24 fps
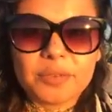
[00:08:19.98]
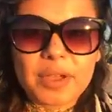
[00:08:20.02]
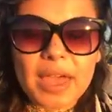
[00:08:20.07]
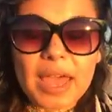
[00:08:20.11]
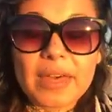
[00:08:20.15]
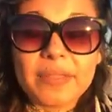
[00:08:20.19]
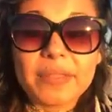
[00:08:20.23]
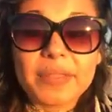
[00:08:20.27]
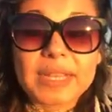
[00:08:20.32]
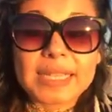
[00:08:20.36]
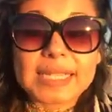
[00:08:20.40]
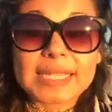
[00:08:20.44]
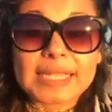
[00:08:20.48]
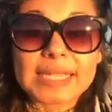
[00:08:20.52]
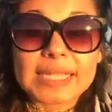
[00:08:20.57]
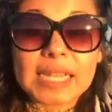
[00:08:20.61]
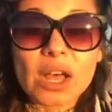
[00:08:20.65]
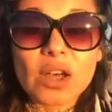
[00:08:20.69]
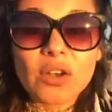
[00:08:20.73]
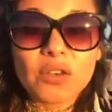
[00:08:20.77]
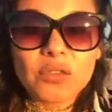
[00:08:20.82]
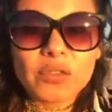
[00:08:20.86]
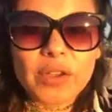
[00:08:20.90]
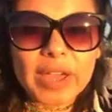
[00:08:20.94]
and the
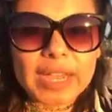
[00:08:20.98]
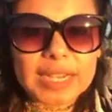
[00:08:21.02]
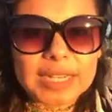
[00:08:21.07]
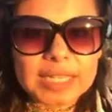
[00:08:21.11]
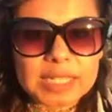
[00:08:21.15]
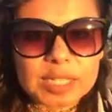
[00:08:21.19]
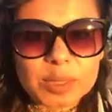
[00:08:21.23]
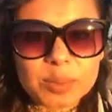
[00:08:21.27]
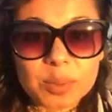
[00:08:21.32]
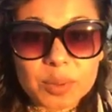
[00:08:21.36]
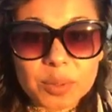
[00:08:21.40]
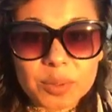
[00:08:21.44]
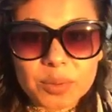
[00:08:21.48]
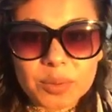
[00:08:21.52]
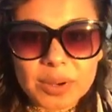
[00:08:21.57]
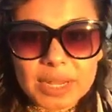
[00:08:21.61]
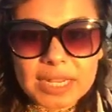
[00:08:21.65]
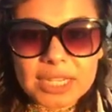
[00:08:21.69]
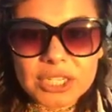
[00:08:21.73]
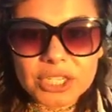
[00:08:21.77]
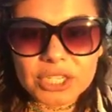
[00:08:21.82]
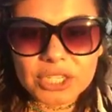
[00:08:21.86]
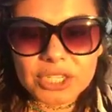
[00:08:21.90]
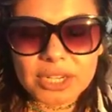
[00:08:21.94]

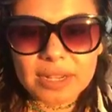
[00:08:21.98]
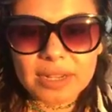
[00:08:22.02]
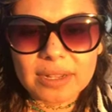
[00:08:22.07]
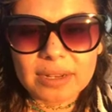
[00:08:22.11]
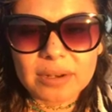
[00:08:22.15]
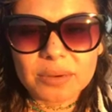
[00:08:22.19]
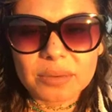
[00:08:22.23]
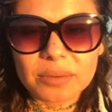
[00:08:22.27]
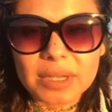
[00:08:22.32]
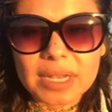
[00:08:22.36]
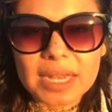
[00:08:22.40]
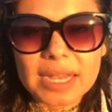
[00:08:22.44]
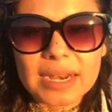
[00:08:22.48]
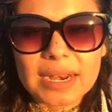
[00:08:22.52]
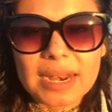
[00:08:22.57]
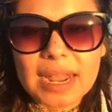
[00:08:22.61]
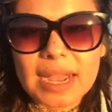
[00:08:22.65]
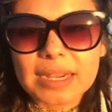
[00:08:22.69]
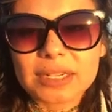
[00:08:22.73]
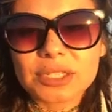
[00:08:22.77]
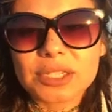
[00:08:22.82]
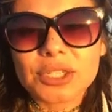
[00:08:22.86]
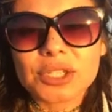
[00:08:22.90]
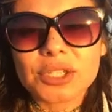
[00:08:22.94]
self-exploration
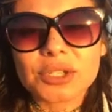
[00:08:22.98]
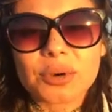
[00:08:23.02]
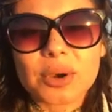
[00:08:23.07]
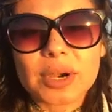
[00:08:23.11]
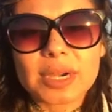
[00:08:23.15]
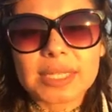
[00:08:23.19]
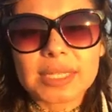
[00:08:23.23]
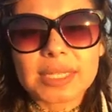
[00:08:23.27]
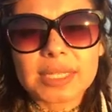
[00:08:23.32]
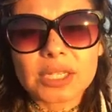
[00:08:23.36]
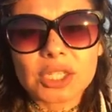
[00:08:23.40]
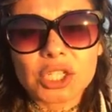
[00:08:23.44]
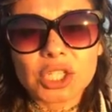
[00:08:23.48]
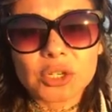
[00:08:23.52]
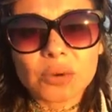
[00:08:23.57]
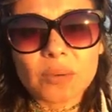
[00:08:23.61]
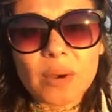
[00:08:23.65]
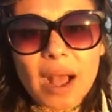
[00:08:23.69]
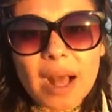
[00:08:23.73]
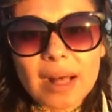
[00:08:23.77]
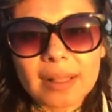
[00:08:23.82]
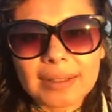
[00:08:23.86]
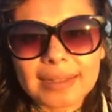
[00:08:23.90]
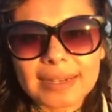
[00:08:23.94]
connected to our
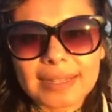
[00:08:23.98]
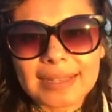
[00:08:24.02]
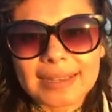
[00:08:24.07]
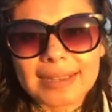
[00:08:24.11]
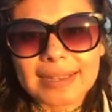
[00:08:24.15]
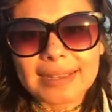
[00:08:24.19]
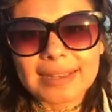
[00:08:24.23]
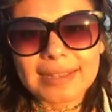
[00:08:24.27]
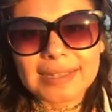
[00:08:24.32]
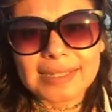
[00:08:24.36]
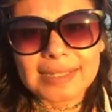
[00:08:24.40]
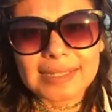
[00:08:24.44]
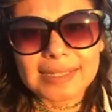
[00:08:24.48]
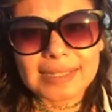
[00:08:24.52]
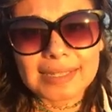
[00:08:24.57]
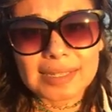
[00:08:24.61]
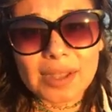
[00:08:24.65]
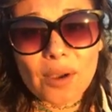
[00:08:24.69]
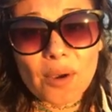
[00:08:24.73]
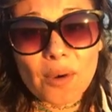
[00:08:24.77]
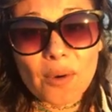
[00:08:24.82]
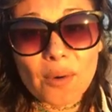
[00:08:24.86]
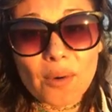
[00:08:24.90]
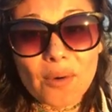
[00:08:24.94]
sensuality is
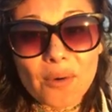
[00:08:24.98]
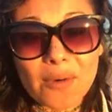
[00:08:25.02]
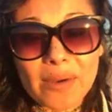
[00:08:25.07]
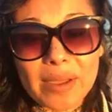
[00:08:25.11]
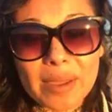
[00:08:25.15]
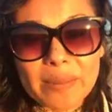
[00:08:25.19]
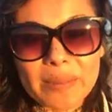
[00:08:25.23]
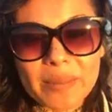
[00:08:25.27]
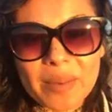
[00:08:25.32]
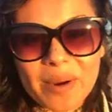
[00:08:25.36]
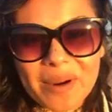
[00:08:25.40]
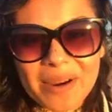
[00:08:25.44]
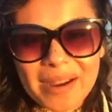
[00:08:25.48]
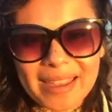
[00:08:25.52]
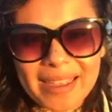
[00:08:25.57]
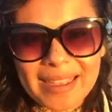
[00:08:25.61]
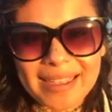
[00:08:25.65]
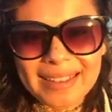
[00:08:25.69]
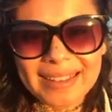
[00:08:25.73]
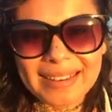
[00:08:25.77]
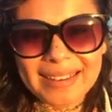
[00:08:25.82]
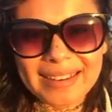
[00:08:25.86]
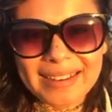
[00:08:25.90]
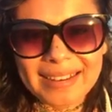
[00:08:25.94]
so
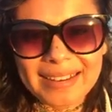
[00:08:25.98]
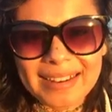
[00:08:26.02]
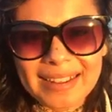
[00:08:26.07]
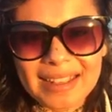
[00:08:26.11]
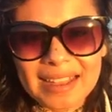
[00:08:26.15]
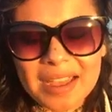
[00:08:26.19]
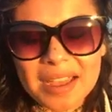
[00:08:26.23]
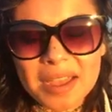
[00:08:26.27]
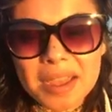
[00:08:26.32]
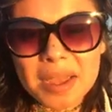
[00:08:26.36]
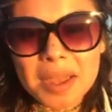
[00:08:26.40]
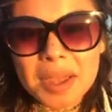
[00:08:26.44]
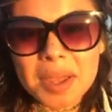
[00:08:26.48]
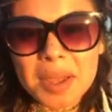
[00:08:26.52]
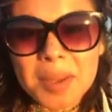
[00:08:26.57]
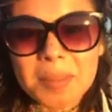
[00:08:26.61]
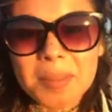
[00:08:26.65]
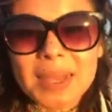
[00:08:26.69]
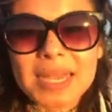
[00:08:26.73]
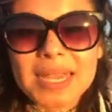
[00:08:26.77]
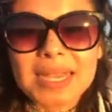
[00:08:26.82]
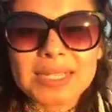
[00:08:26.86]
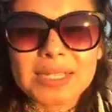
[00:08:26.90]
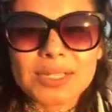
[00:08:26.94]
important,
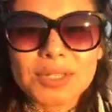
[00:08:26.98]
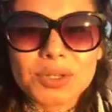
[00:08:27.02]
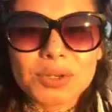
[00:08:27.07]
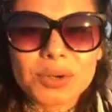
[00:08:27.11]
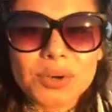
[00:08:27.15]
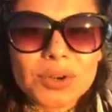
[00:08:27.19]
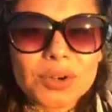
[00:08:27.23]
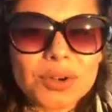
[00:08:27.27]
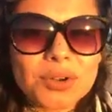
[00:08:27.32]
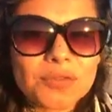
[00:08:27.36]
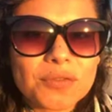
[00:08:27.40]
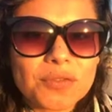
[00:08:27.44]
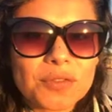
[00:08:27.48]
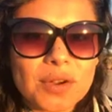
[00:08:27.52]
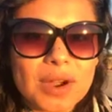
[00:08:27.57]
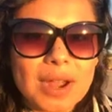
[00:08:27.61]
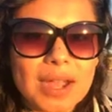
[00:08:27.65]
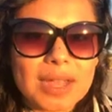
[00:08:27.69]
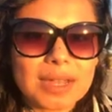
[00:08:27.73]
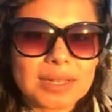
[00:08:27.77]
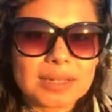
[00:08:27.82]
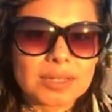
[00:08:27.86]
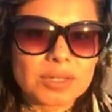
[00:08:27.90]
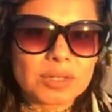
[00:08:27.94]
because in order for
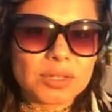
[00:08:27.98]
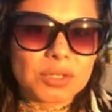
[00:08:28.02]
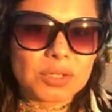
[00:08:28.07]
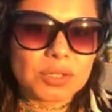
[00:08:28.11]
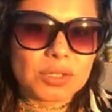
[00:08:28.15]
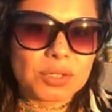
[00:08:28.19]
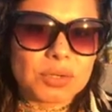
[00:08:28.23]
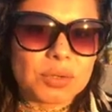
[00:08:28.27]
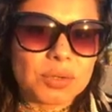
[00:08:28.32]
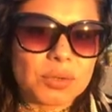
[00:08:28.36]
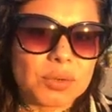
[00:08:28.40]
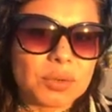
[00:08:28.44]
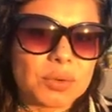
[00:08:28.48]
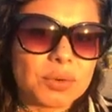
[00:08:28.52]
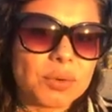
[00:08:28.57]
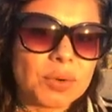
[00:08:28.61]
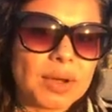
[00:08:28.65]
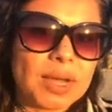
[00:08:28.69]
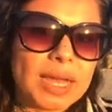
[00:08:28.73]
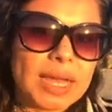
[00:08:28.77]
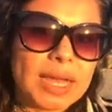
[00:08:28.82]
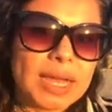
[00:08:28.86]
us to